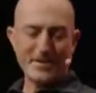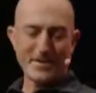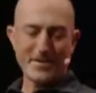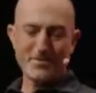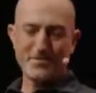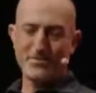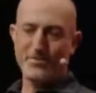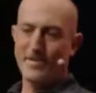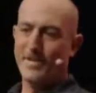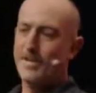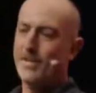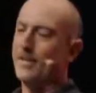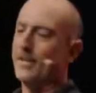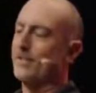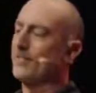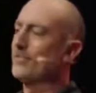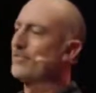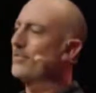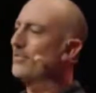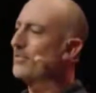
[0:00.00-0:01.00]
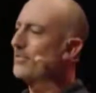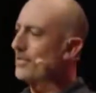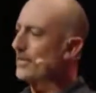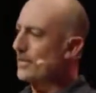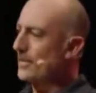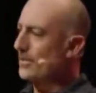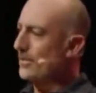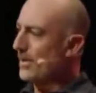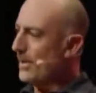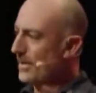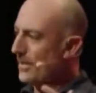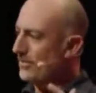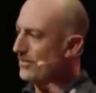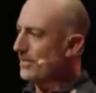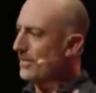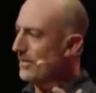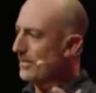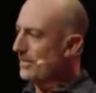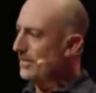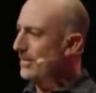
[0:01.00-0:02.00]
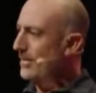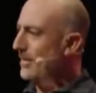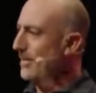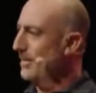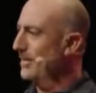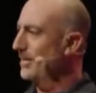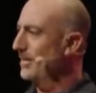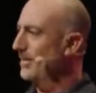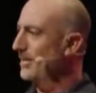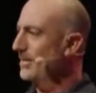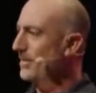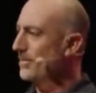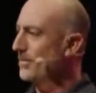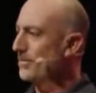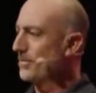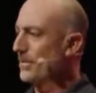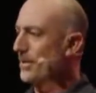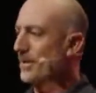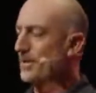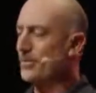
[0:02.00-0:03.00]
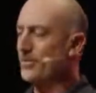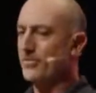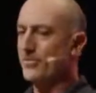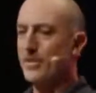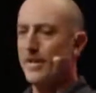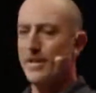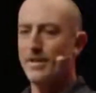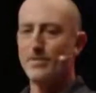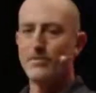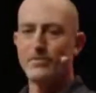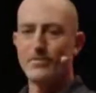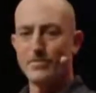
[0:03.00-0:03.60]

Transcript: us, and just so that you guys can, sort of understand.